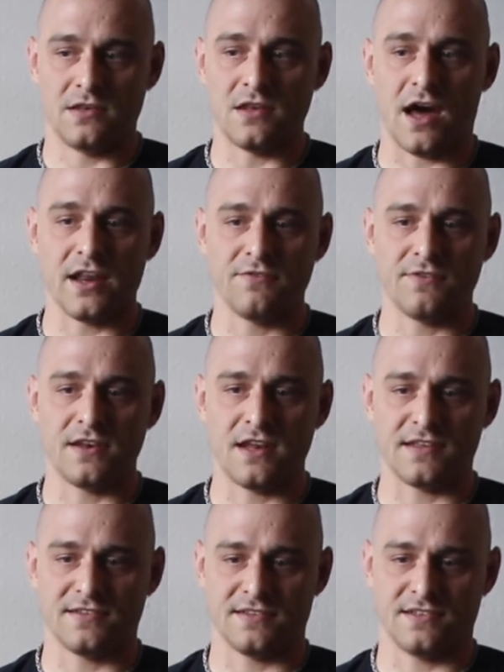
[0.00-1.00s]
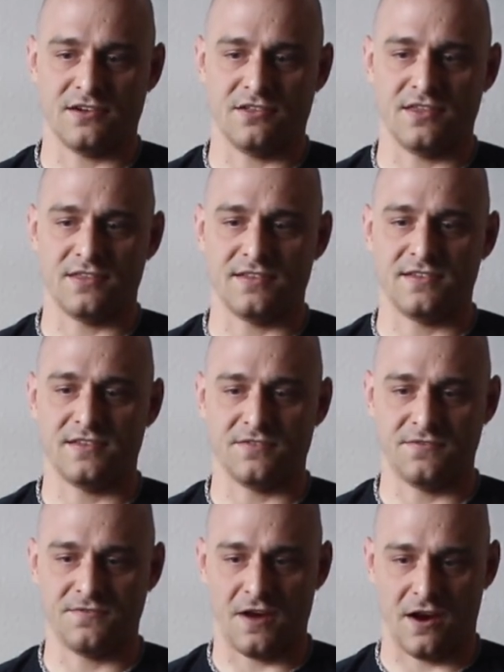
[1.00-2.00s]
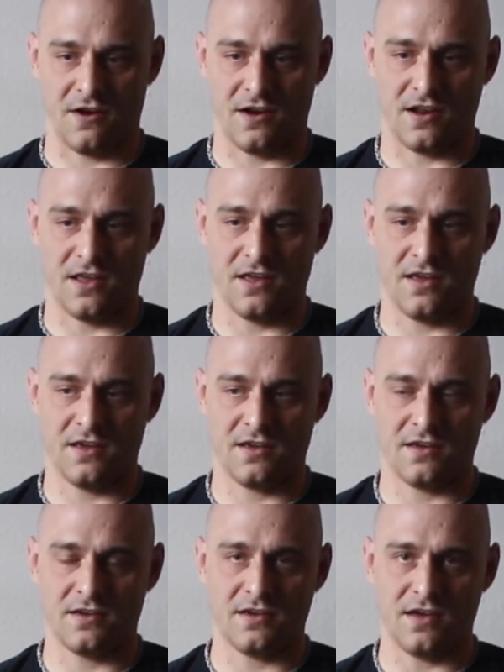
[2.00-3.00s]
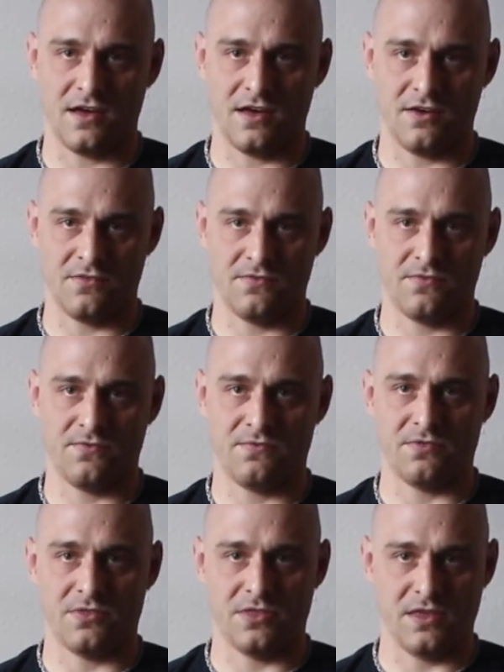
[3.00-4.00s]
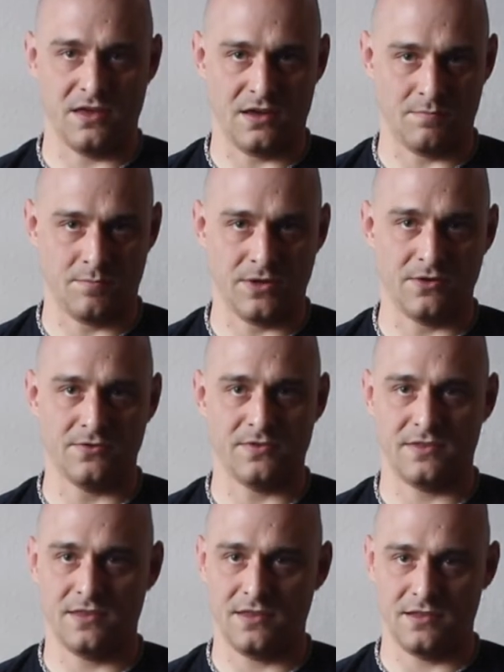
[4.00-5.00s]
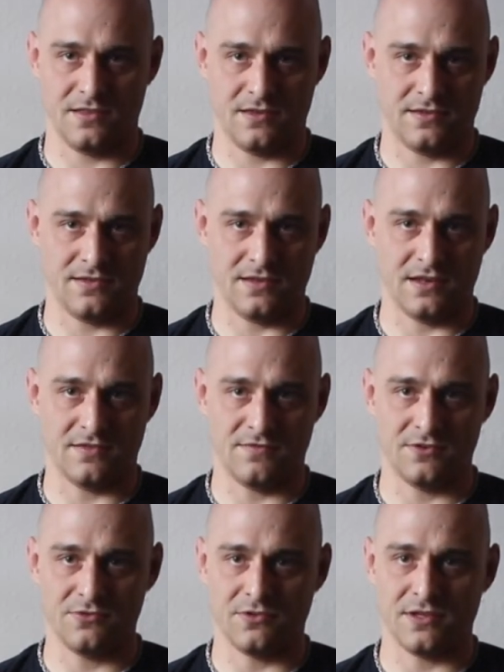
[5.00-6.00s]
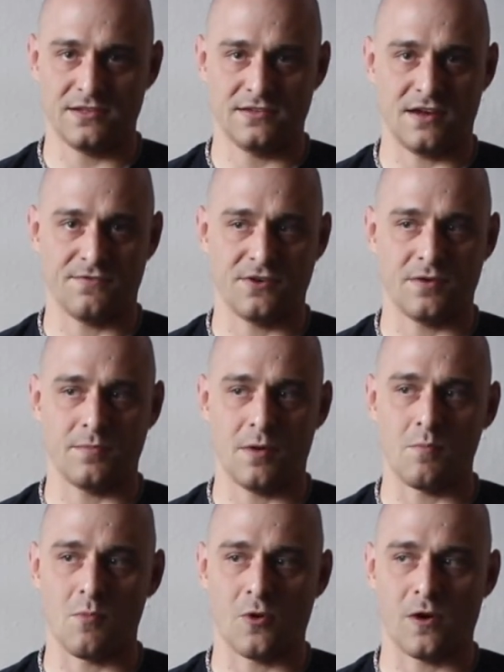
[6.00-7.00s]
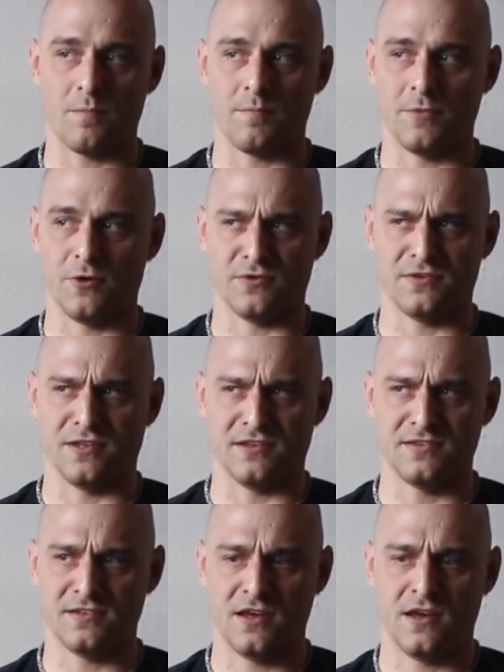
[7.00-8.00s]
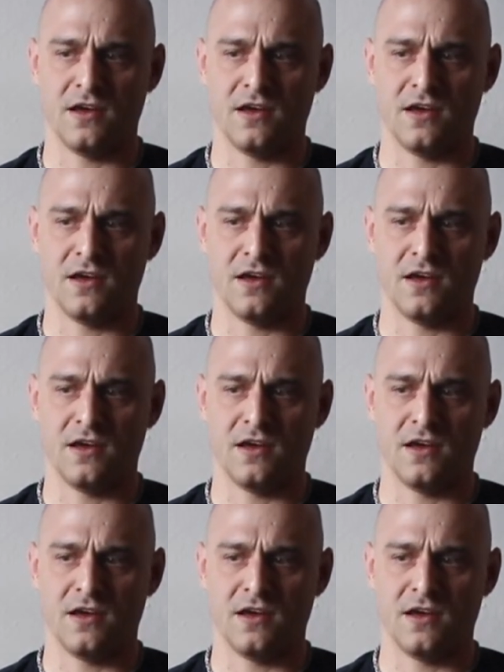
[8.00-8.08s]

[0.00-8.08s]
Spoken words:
not even necessarily the severity of the abuse that this individual had suffered, but more there was this